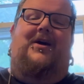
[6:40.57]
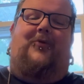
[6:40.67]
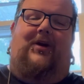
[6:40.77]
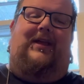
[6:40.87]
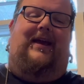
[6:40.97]

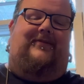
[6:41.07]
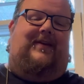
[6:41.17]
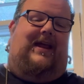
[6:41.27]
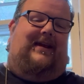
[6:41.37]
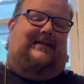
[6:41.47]
Really
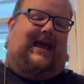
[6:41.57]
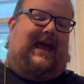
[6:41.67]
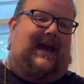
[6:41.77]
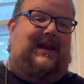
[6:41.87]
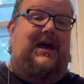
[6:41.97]
excited to
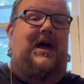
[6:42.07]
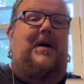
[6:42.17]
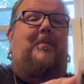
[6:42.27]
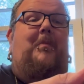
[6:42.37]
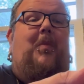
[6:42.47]
add
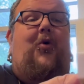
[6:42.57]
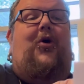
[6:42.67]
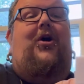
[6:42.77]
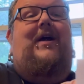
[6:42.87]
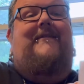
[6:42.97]
more